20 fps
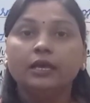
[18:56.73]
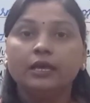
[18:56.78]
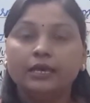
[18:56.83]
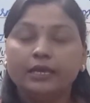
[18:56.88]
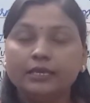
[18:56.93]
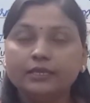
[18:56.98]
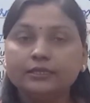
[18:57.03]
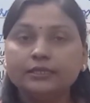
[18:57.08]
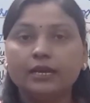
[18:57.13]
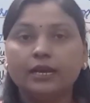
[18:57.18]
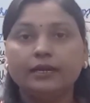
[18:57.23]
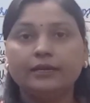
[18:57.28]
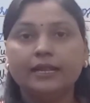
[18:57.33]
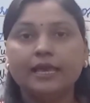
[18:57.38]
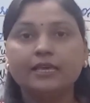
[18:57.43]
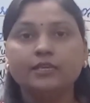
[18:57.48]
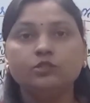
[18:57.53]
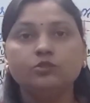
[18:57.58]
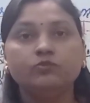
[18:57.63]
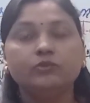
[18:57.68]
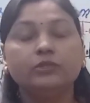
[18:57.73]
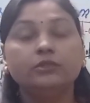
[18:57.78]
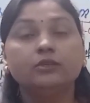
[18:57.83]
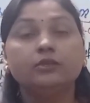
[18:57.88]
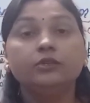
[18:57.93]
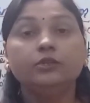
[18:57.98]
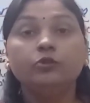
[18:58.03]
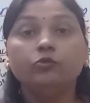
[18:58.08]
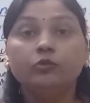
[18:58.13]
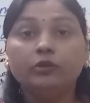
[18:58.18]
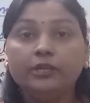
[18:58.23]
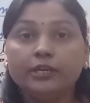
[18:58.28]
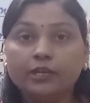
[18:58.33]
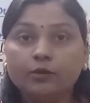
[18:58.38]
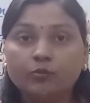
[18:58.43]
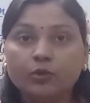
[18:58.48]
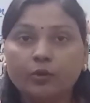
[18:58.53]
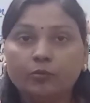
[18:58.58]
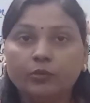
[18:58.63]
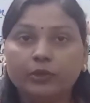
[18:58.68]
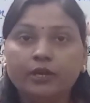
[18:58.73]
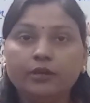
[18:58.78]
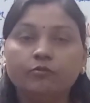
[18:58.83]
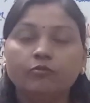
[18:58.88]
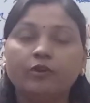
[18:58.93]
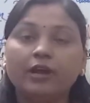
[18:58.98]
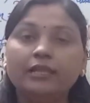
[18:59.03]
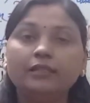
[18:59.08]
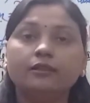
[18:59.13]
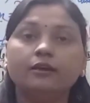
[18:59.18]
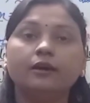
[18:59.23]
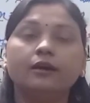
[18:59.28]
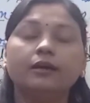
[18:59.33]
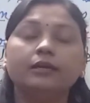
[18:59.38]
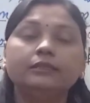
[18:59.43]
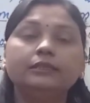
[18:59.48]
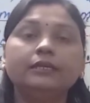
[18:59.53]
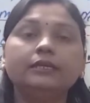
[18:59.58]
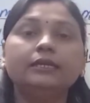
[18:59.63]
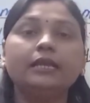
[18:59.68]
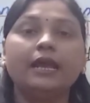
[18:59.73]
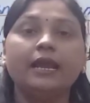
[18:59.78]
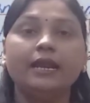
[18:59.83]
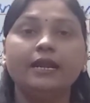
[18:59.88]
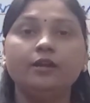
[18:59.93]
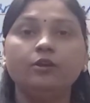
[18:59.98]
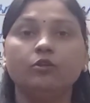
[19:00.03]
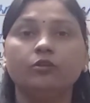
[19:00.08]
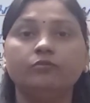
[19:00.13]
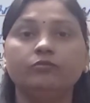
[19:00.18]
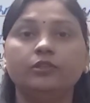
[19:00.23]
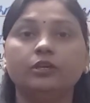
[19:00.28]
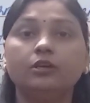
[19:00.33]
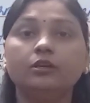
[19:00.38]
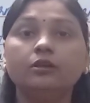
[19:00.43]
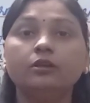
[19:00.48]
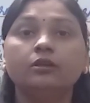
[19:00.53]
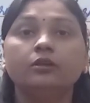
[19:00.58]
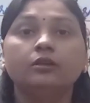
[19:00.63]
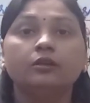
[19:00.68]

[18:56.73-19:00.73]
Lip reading: is attached with the nuclear membrane, while the other end of the